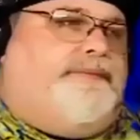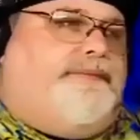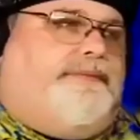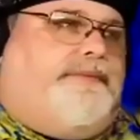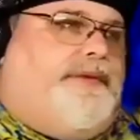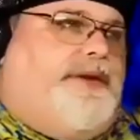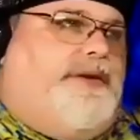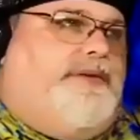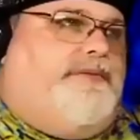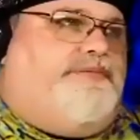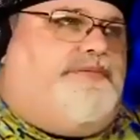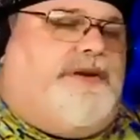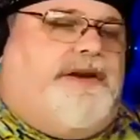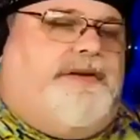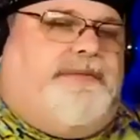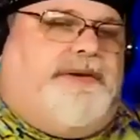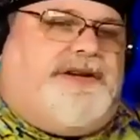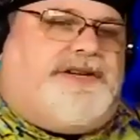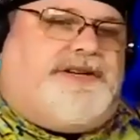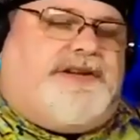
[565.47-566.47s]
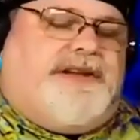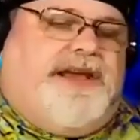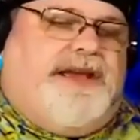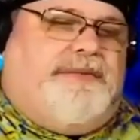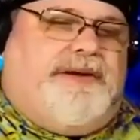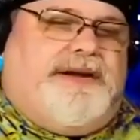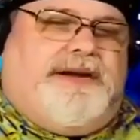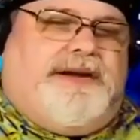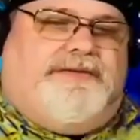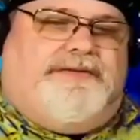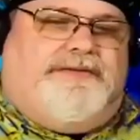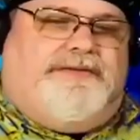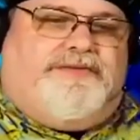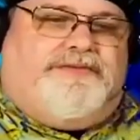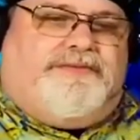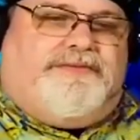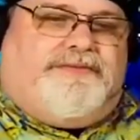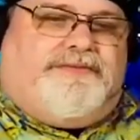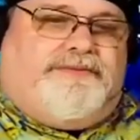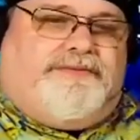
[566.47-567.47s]
You pretty much name it. I've
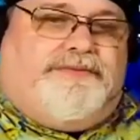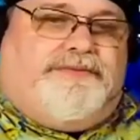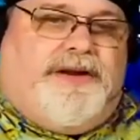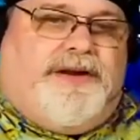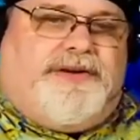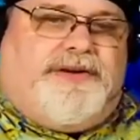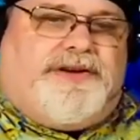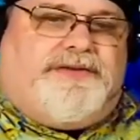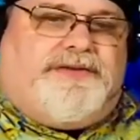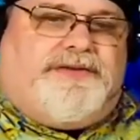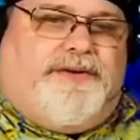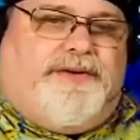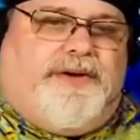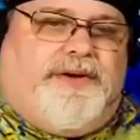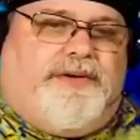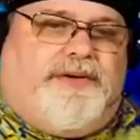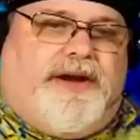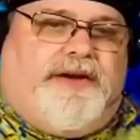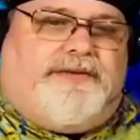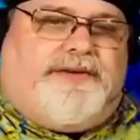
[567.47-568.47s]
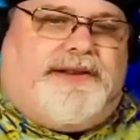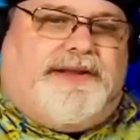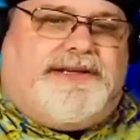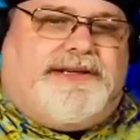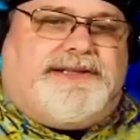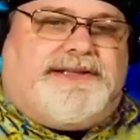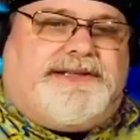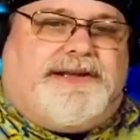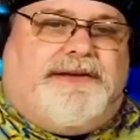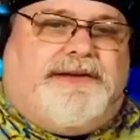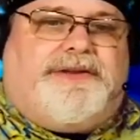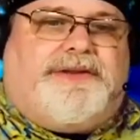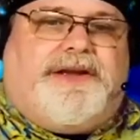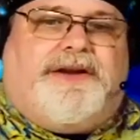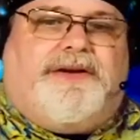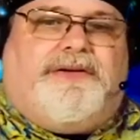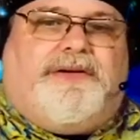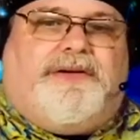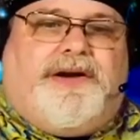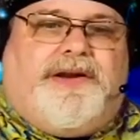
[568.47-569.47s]
pretty much photographed at least
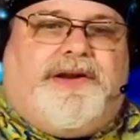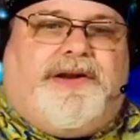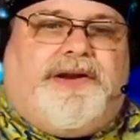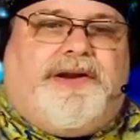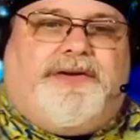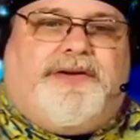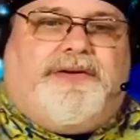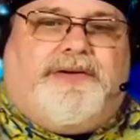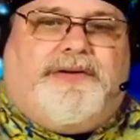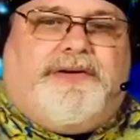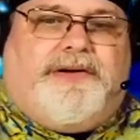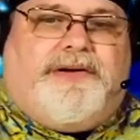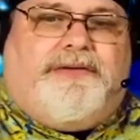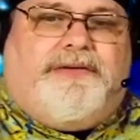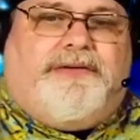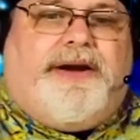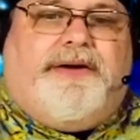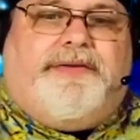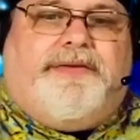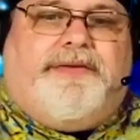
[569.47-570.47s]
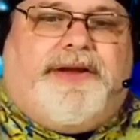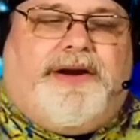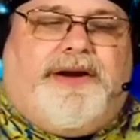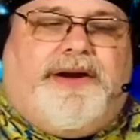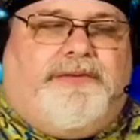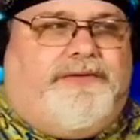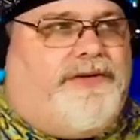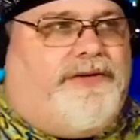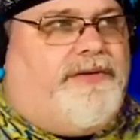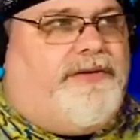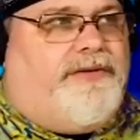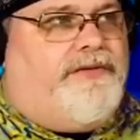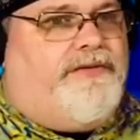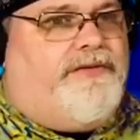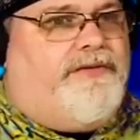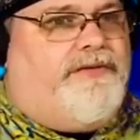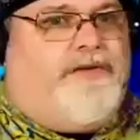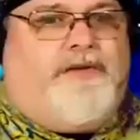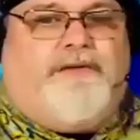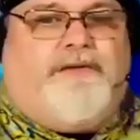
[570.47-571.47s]
something or another around there for
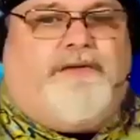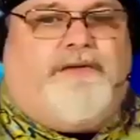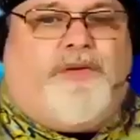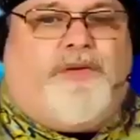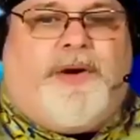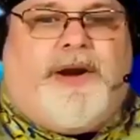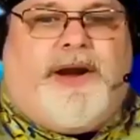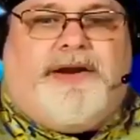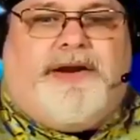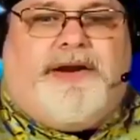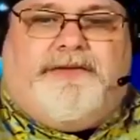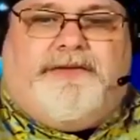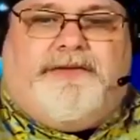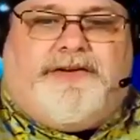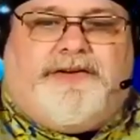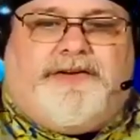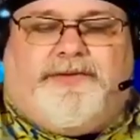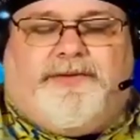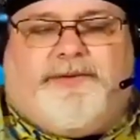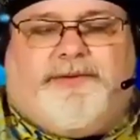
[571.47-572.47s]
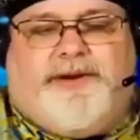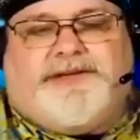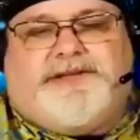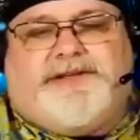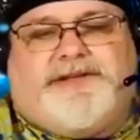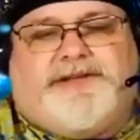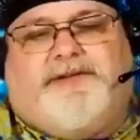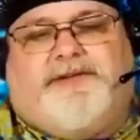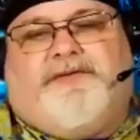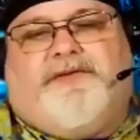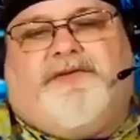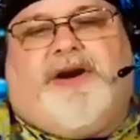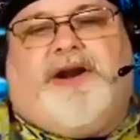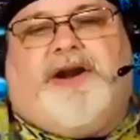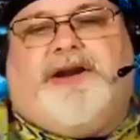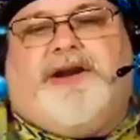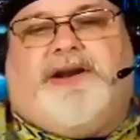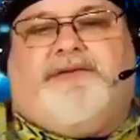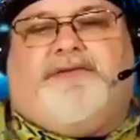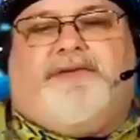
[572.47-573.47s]
for a variety of different reasons for a
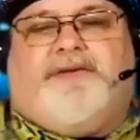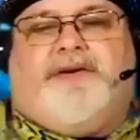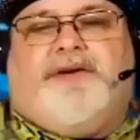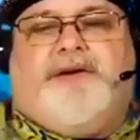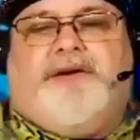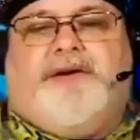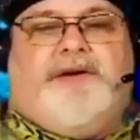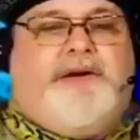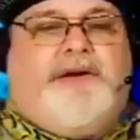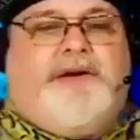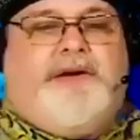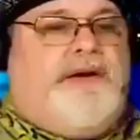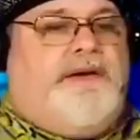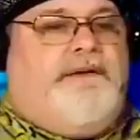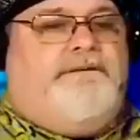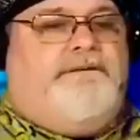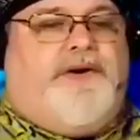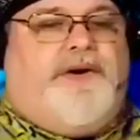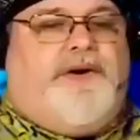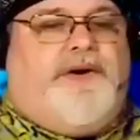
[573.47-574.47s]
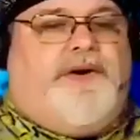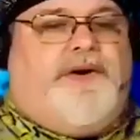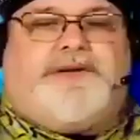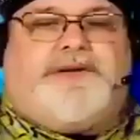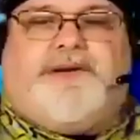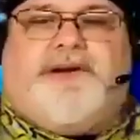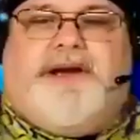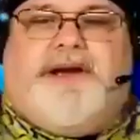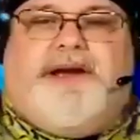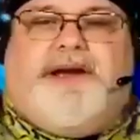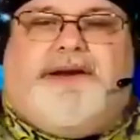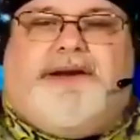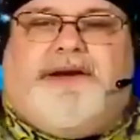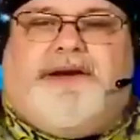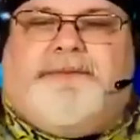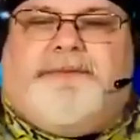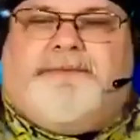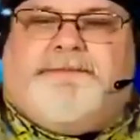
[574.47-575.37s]
variety of different folks and uh